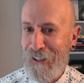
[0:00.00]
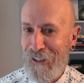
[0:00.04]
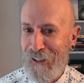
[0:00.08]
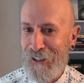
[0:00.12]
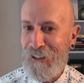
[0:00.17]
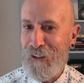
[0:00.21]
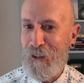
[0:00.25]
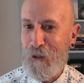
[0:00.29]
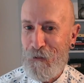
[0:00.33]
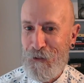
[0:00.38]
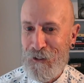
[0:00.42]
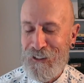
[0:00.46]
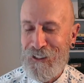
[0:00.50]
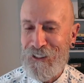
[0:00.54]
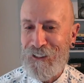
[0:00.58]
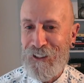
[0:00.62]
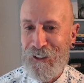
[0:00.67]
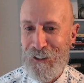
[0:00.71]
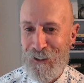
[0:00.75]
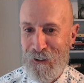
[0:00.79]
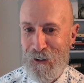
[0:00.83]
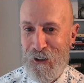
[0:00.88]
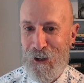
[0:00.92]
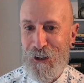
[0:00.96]
then we can
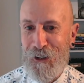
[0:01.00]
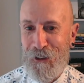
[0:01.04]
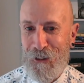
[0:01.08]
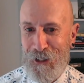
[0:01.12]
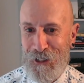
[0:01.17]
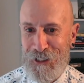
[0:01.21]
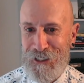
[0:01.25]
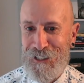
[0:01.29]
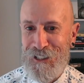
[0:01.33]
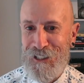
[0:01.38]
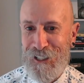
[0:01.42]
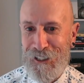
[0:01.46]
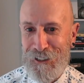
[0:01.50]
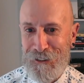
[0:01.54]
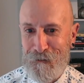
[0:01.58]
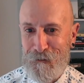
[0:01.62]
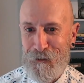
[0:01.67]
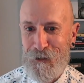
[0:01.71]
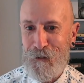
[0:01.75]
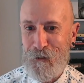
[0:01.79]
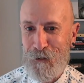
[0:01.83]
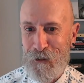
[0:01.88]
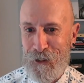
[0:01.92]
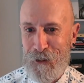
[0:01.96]
get a lot of things done.
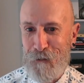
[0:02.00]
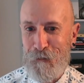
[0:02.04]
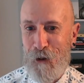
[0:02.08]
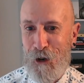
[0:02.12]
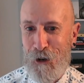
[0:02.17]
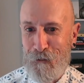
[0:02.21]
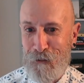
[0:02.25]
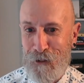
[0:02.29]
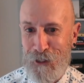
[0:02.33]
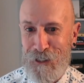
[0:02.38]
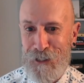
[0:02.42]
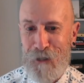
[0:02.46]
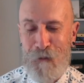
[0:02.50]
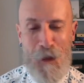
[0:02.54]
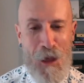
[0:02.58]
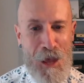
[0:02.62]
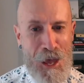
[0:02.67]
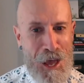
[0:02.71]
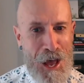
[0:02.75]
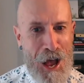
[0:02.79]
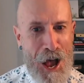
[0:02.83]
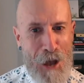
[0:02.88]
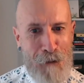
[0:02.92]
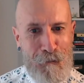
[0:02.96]
It's really marvelous.
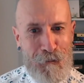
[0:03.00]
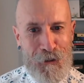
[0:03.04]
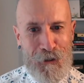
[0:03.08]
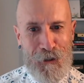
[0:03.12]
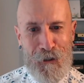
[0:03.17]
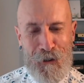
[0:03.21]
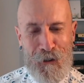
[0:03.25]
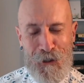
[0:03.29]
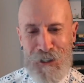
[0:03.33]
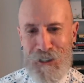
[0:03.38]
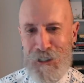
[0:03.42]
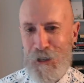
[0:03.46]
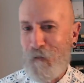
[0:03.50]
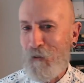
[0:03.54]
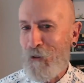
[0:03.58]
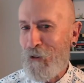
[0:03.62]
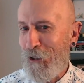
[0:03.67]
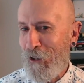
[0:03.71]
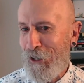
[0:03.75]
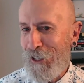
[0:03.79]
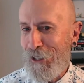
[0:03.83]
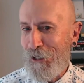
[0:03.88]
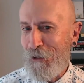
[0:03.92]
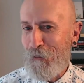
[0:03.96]
I'm curious, have you
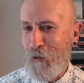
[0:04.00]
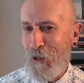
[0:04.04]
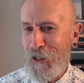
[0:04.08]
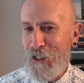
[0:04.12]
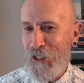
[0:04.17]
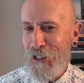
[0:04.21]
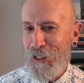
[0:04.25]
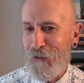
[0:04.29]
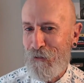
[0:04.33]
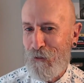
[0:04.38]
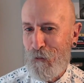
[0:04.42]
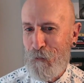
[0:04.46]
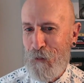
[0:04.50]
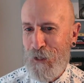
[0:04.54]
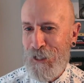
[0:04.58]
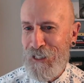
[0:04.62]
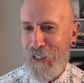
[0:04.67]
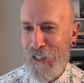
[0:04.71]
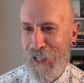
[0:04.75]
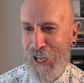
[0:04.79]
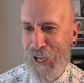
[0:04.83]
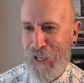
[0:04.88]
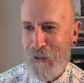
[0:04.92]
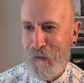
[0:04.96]
got any questions for me
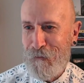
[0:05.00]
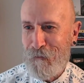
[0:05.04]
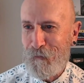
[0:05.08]
today?